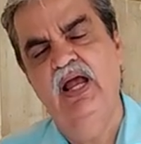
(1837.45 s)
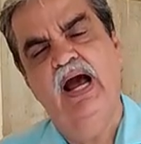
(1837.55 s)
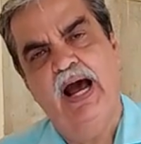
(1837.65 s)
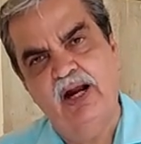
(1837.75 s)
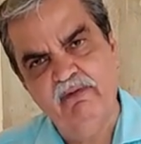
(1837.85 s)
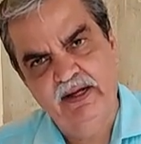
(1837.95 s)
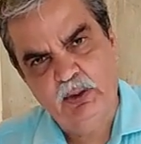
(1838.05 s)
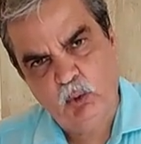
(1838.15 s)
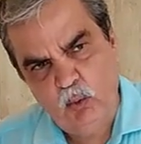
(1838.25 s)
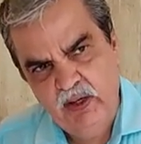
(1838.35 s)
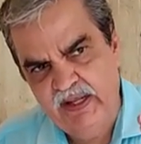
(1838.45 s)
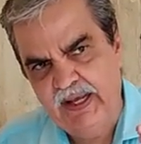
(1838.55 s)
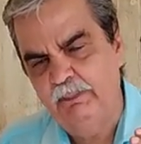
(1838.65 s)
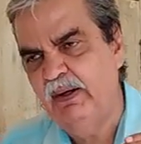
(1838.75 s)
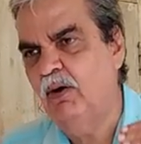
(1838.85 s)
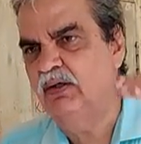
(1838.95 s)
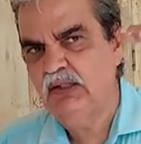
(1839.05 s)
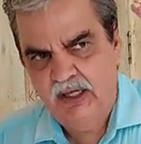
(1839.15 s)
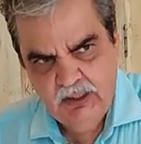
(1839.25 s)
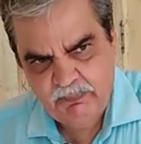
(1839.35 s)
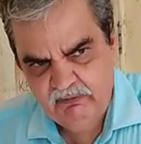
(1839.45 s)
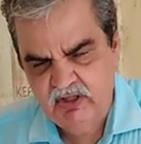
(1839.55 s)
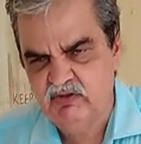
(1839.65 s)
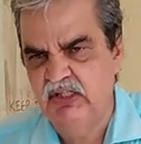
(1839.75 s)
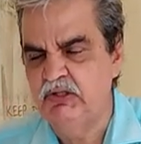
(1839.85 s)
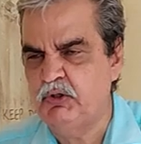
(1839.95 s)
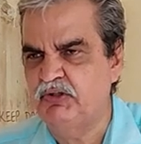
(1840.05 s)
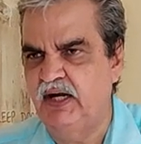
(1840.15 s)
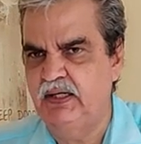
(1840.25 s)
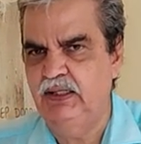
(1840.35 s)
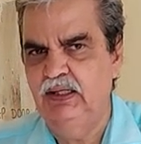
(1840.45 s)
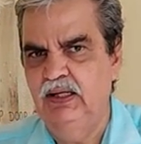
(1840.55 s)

Are we truly helping out the underprivileged within society?